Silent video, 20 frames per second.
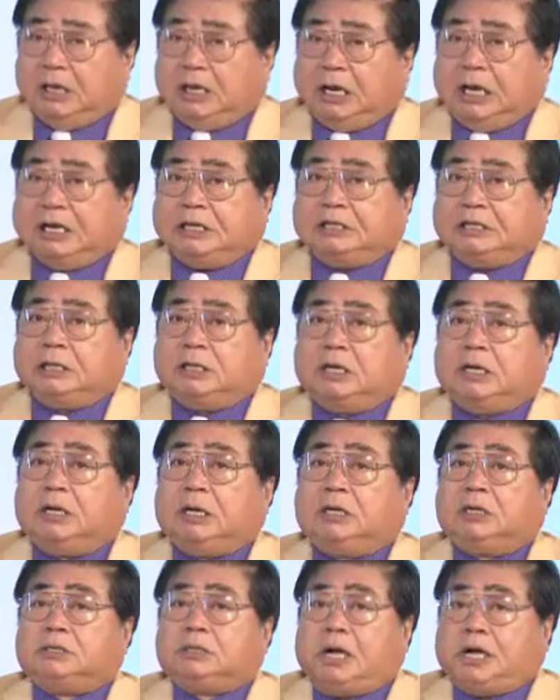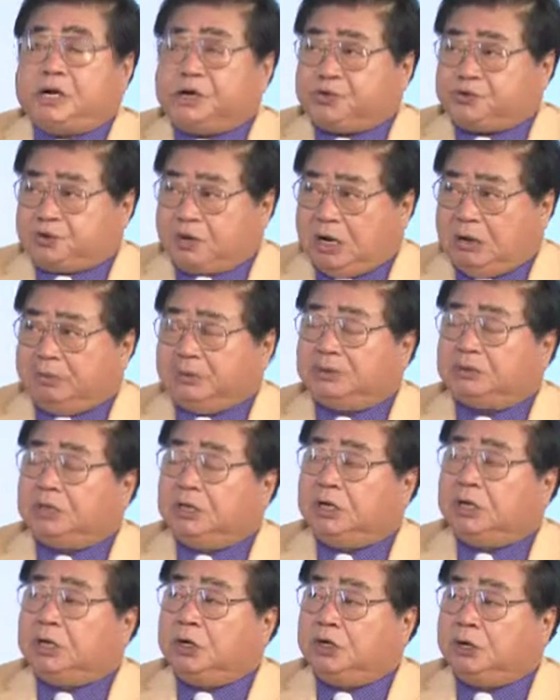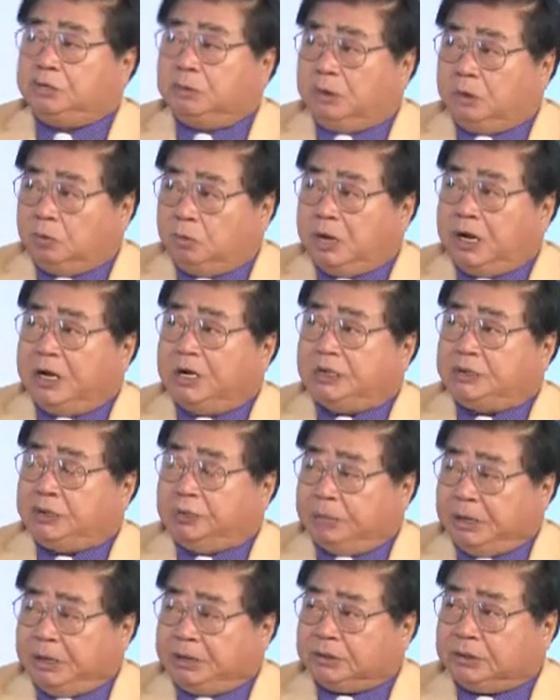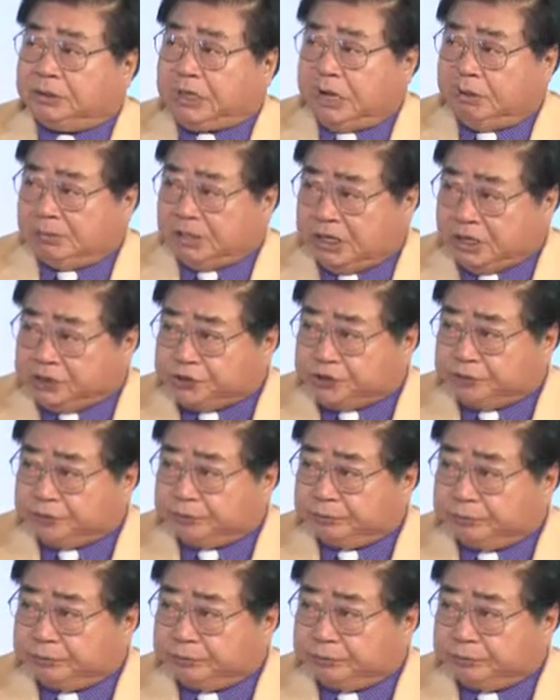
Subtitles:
and Donald Trump is still going to be the one to make the nomination.